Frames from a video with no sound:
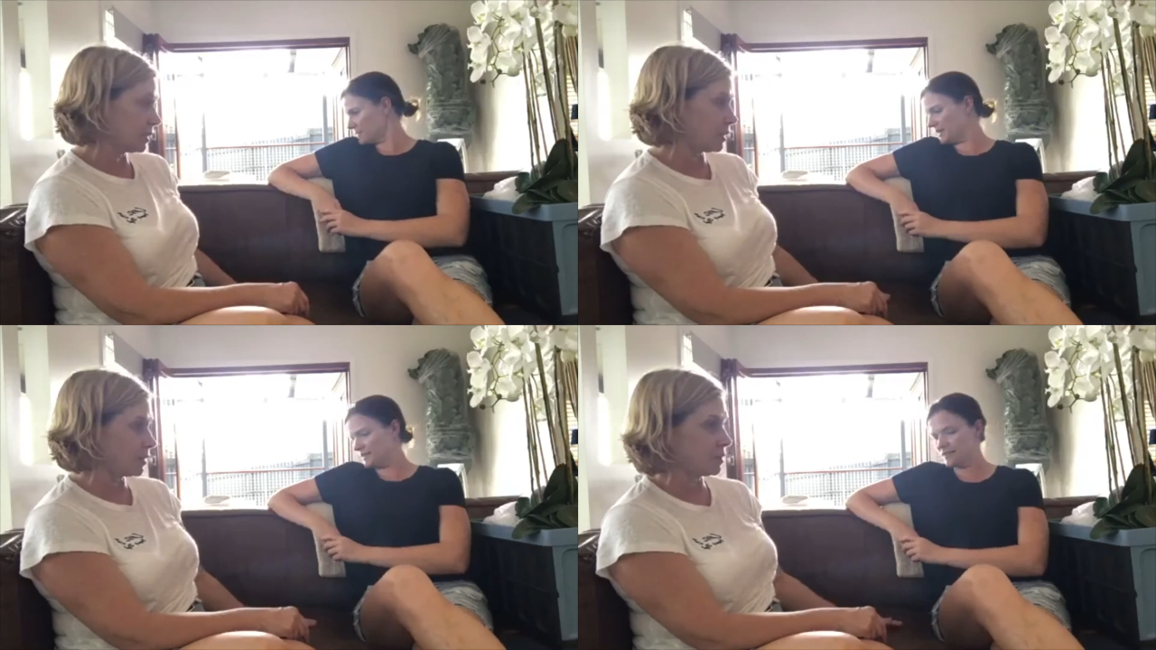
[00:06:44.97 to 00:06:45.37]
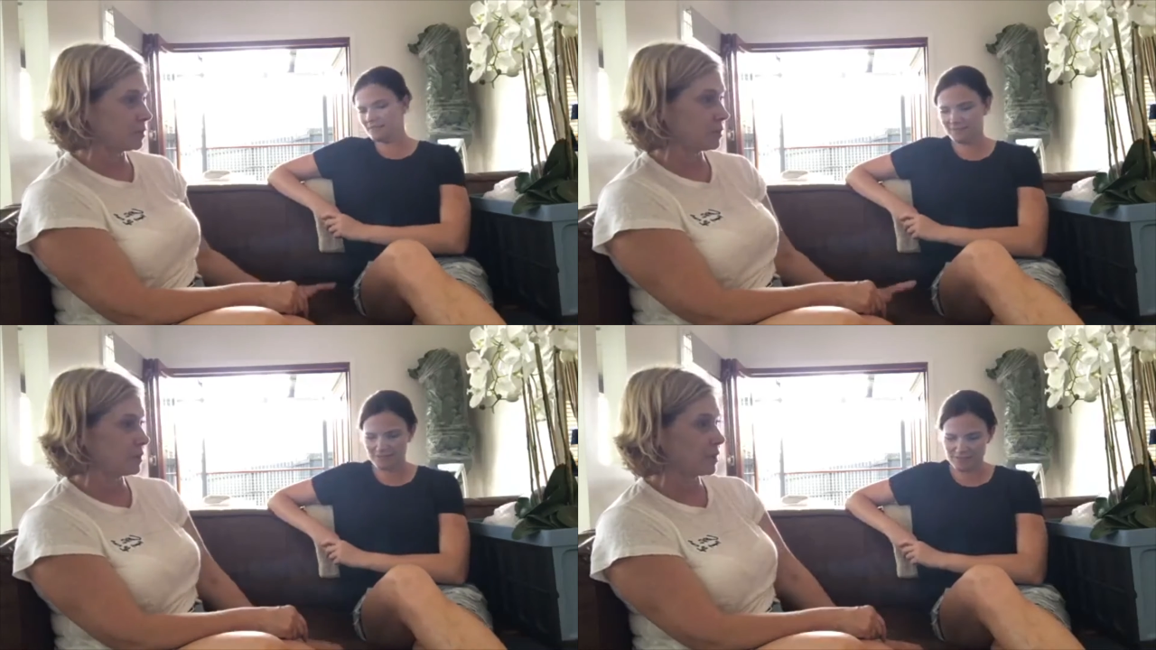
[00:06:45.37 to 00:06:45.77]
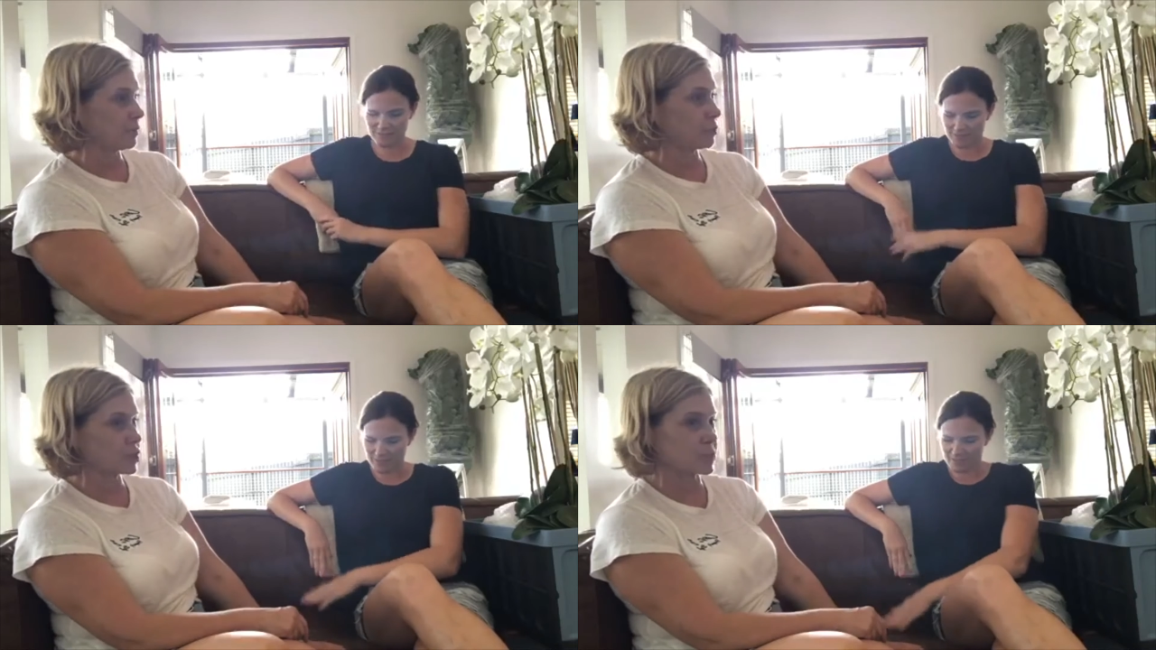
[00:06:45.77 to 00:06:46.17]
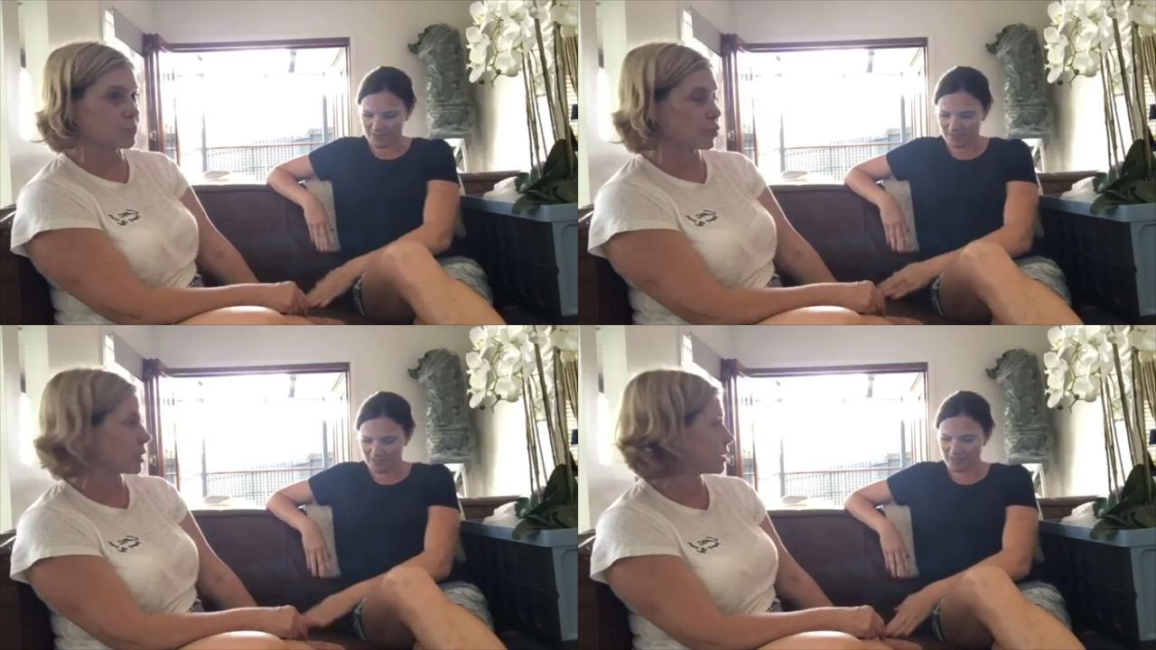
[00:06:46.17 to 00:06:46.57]
Speaker 1: Uh, and we're
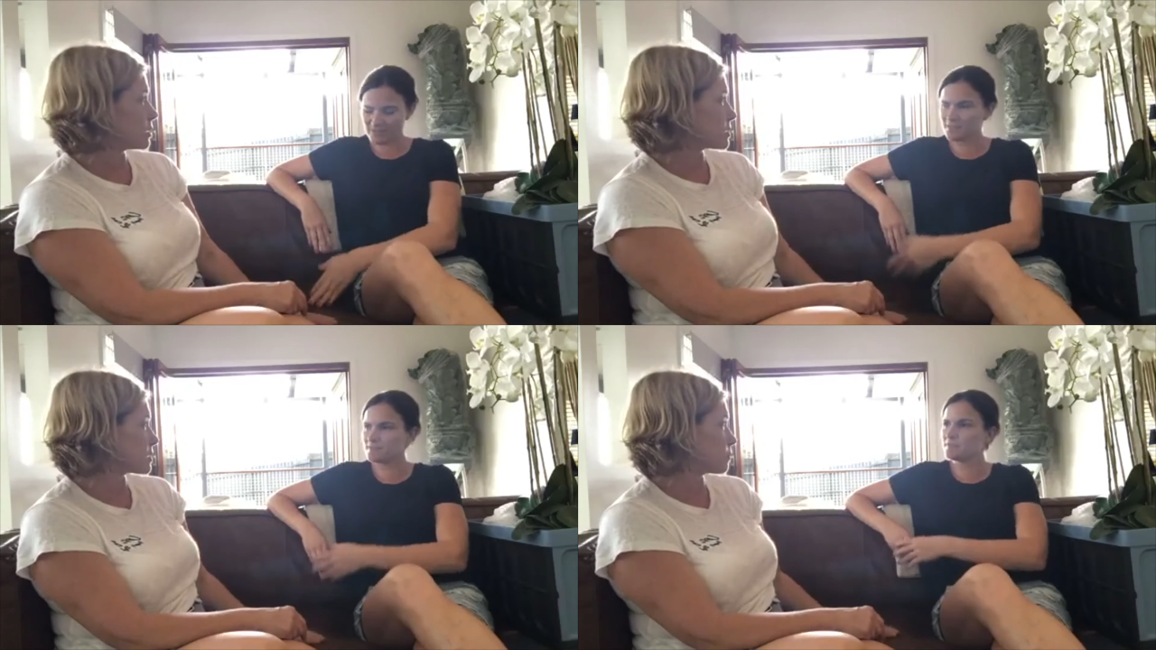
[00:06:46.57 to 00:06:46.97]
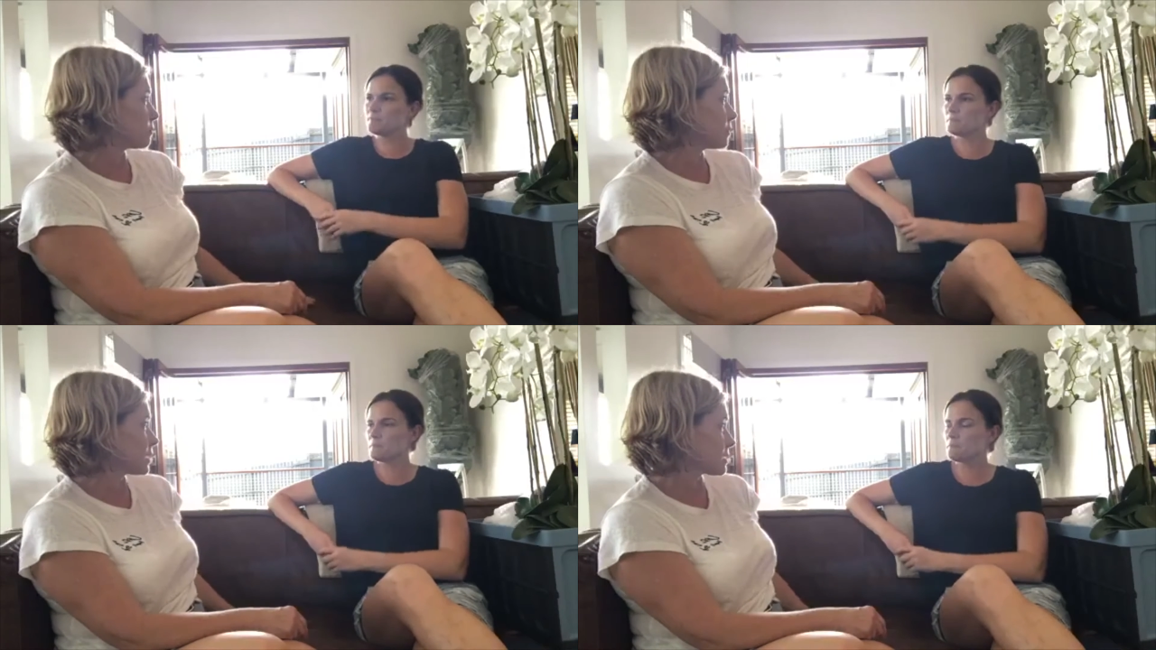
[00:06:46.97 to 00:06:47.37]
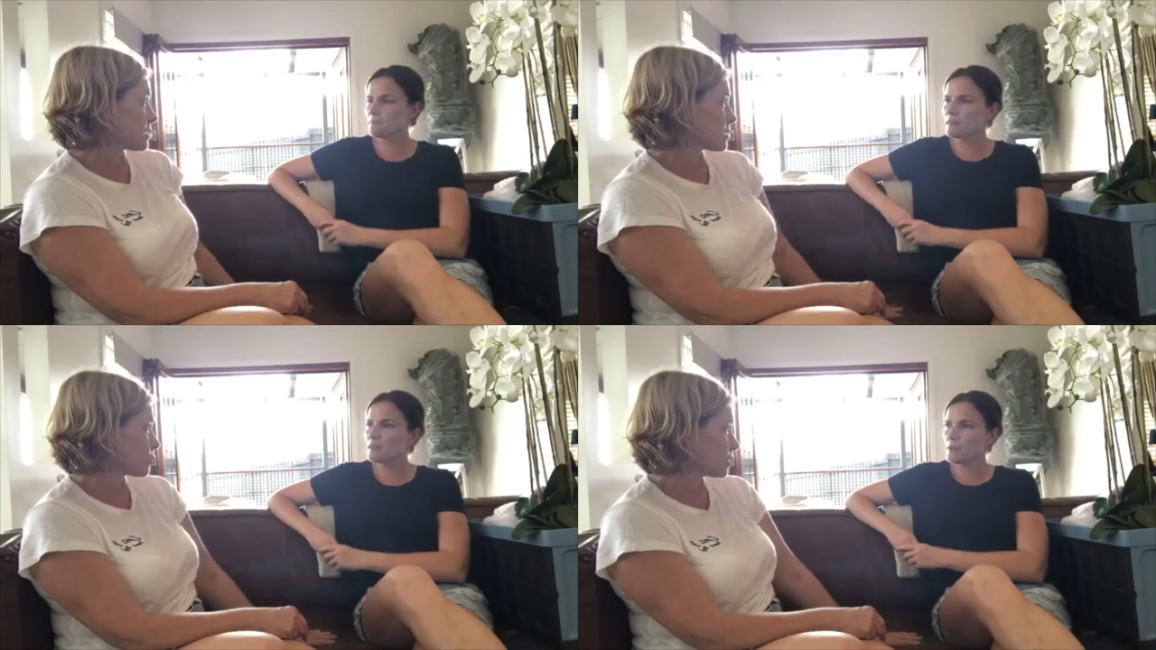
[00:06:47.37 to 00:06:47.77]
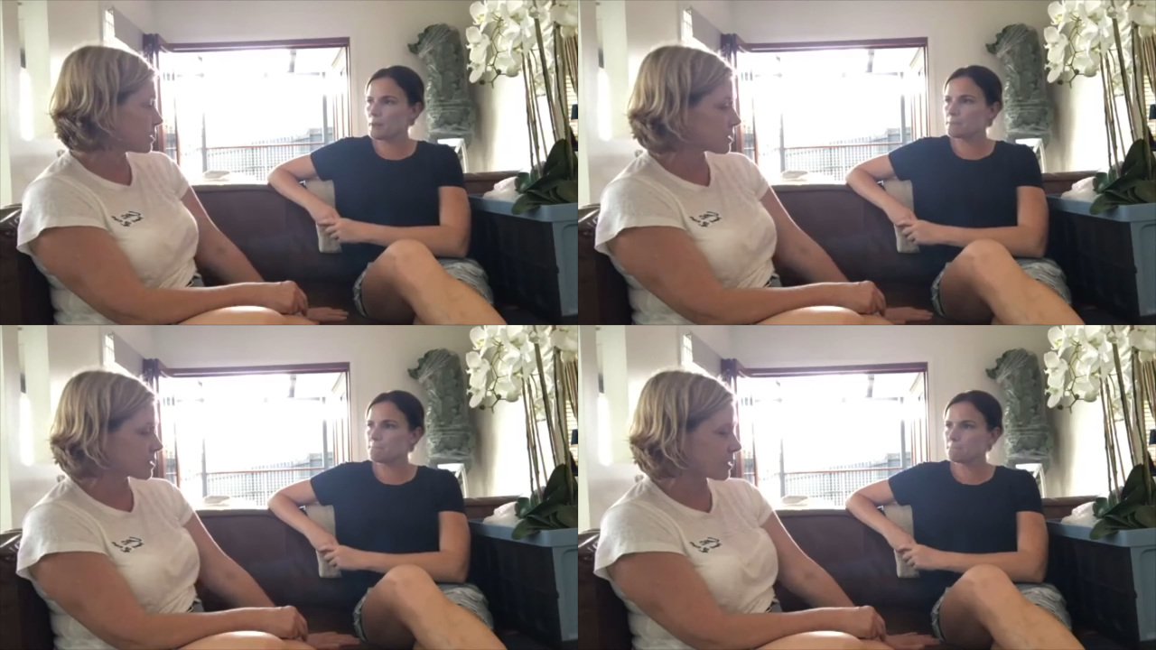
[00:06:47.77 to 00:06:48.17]
just bringing in some
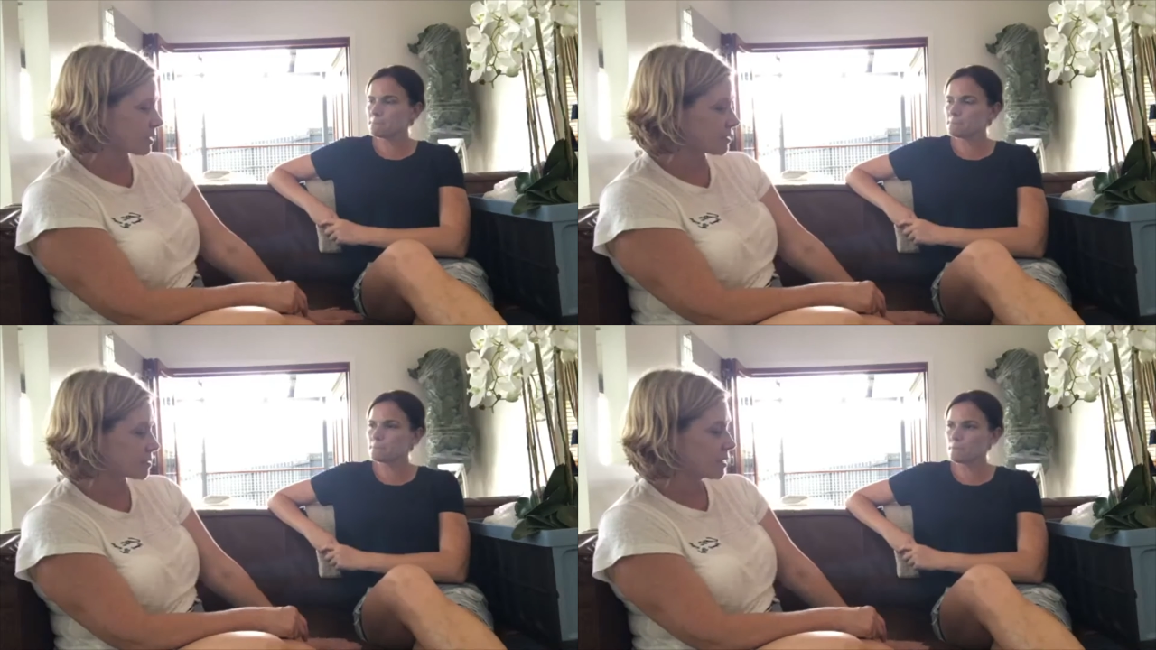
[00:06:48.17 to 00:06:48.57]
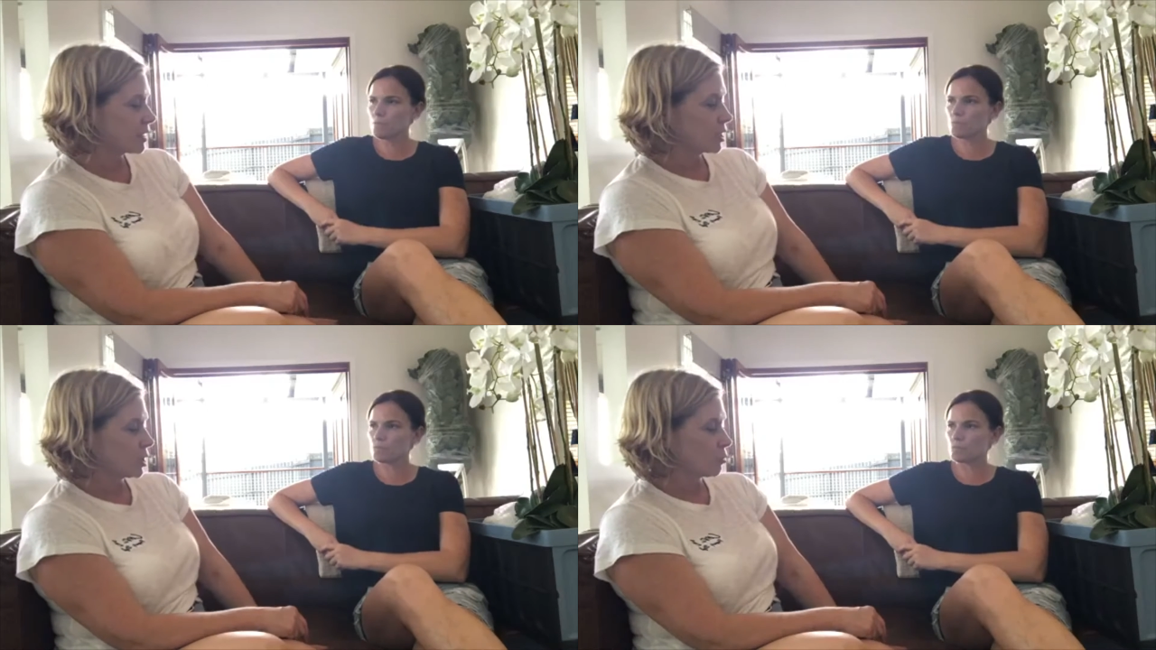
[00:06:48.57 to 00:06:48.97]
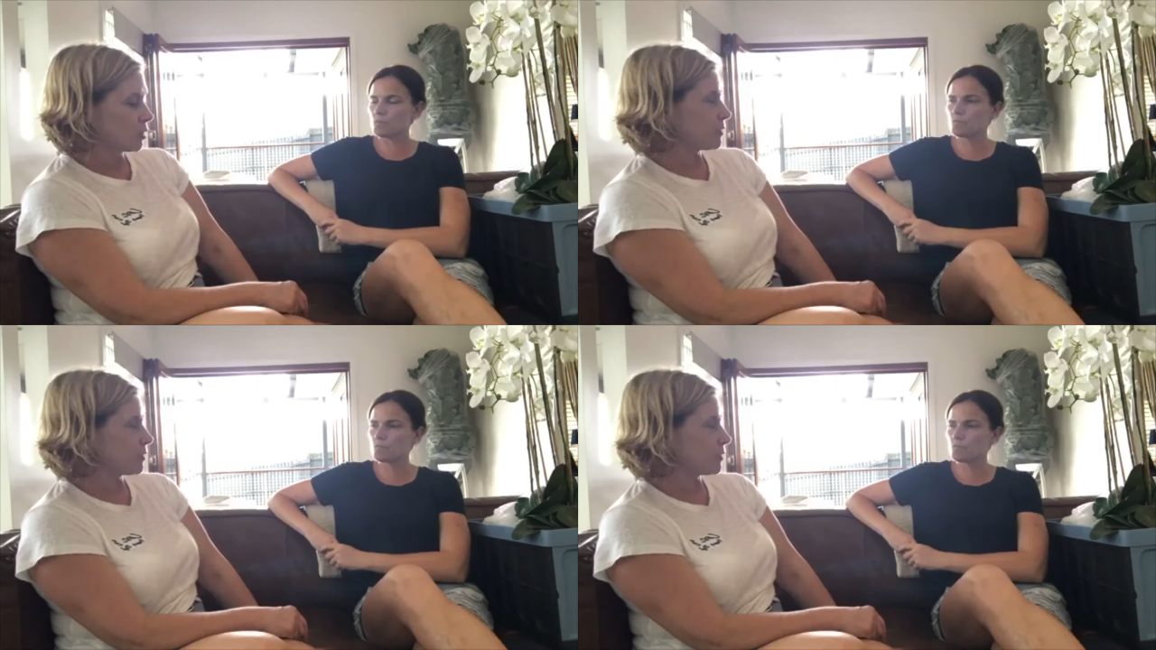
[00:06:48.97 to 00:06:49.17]
accessories, and mm.